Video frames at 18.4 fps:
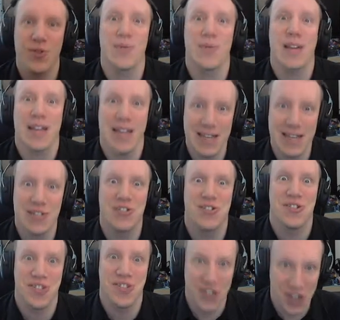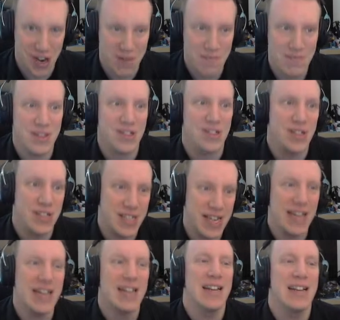going into the gym to
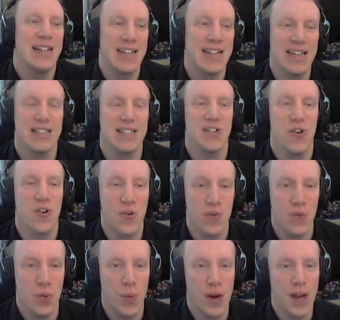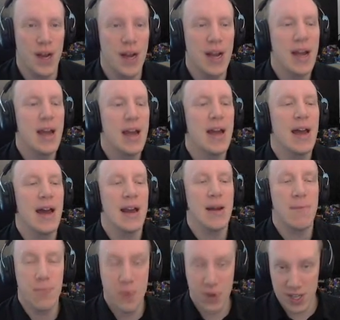get this over with.
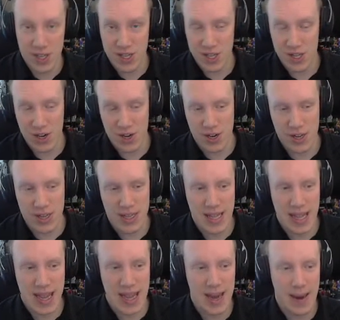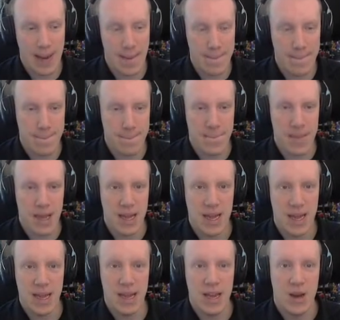And I'm pretty certain that
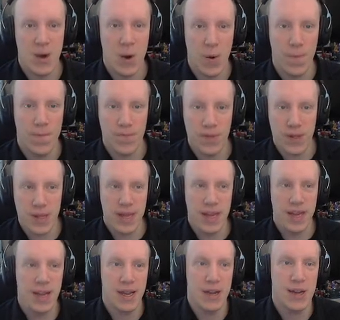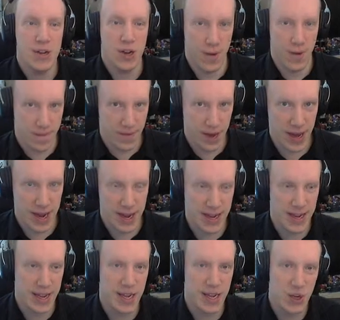hopefully
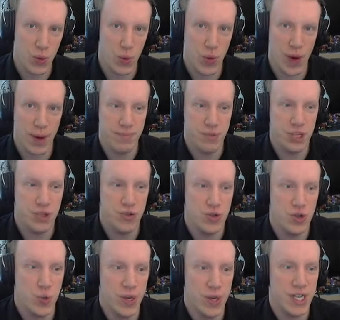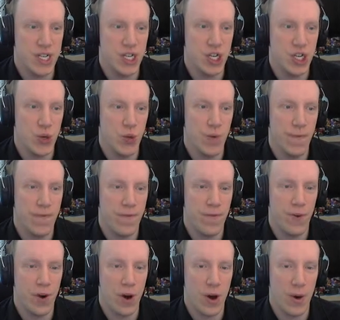Nuzlocke can go up to 22
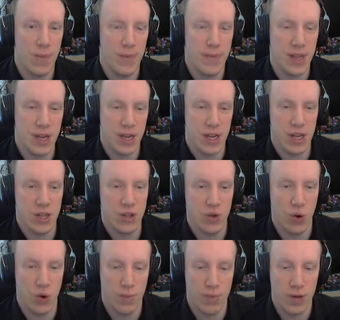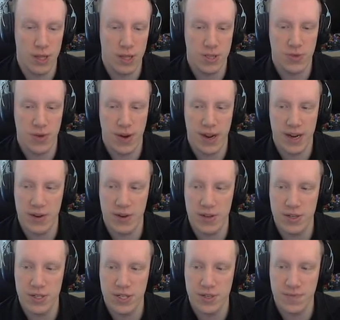from the normal
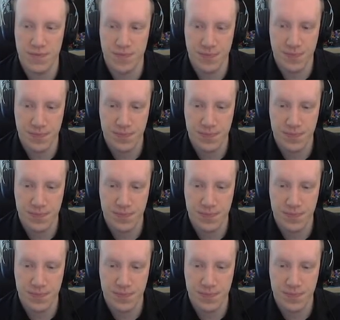trainers.